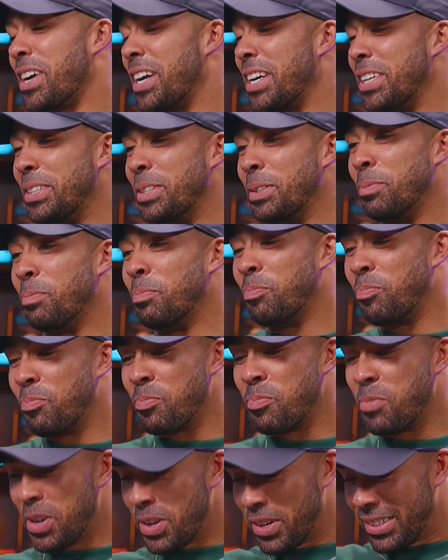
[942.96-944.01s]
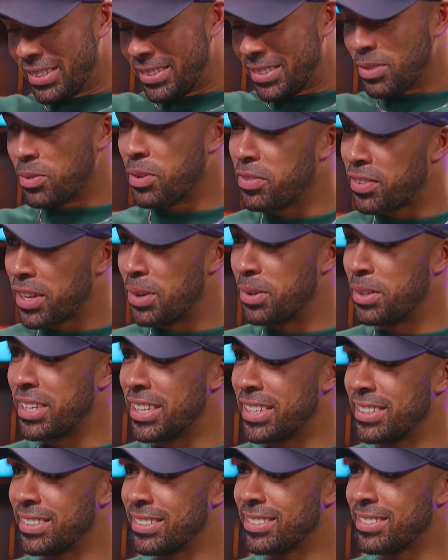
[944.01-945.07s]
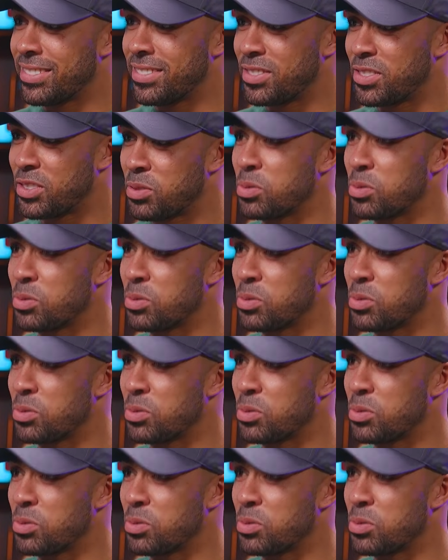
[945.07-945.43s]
find it. But we've settled in.